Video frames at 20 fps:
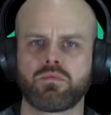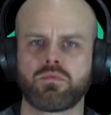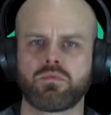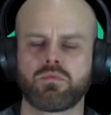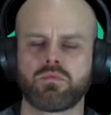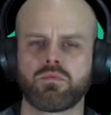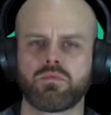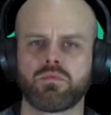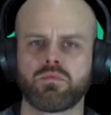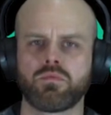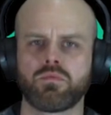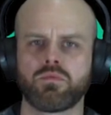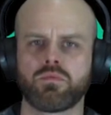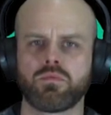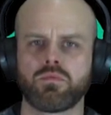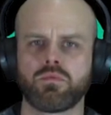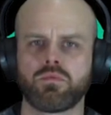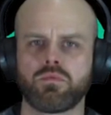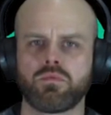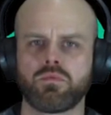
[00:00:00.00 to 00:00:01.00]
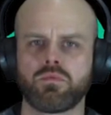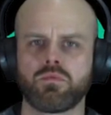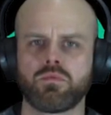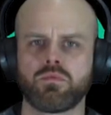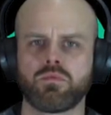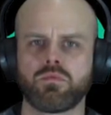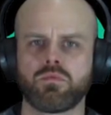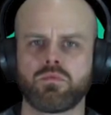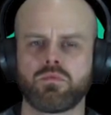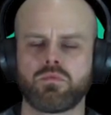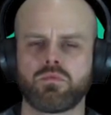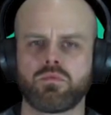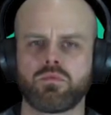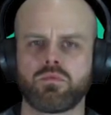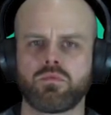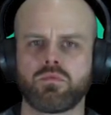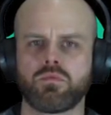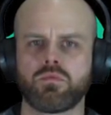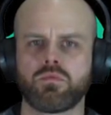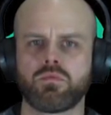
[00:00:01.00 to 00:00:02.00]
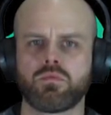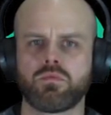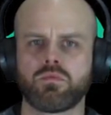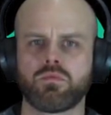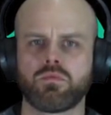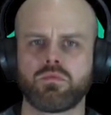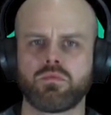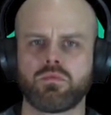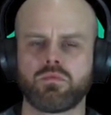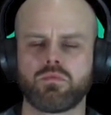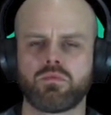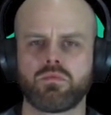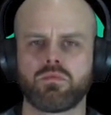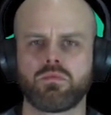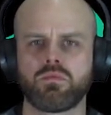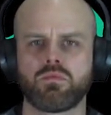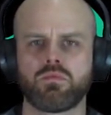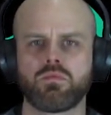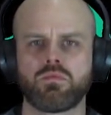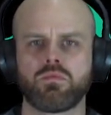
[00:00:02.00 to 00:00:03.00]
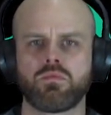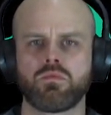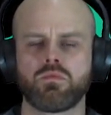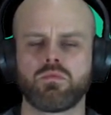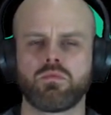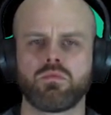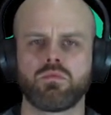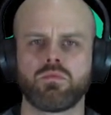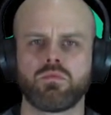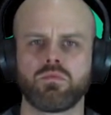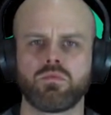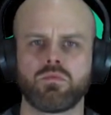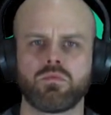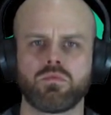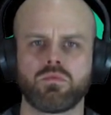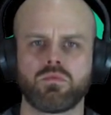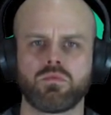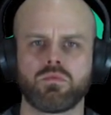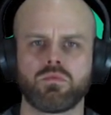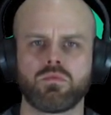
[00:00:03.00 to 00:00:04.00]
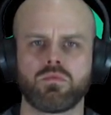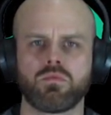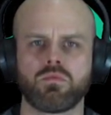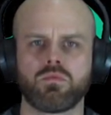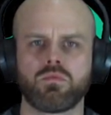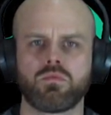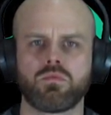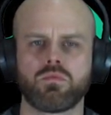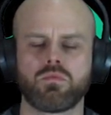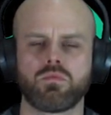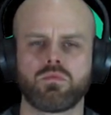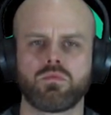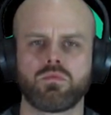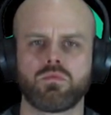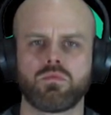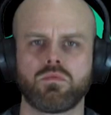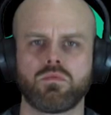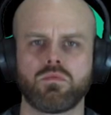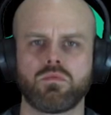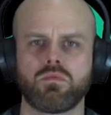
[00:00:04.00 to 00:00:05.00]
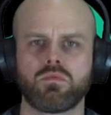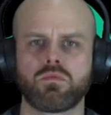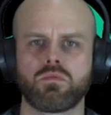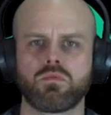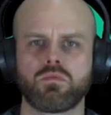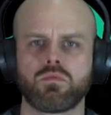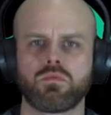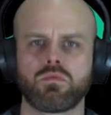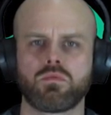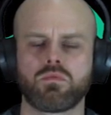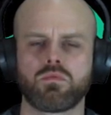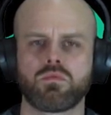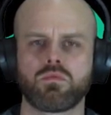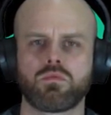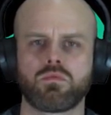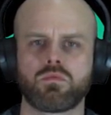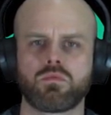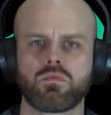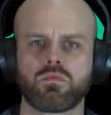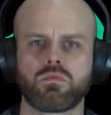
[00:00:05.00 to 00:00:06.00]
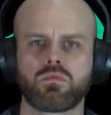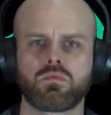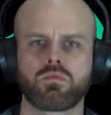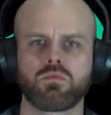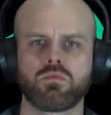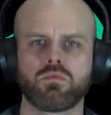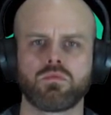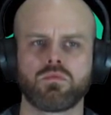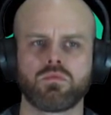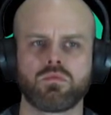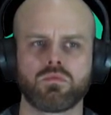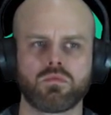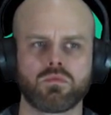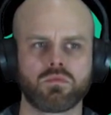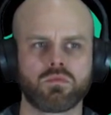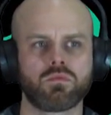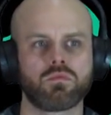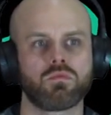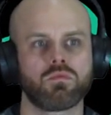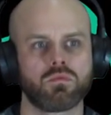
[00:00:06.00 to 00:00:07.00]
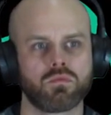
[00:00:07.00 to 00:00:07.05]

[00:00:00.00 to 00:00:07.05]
The person shown says nothing.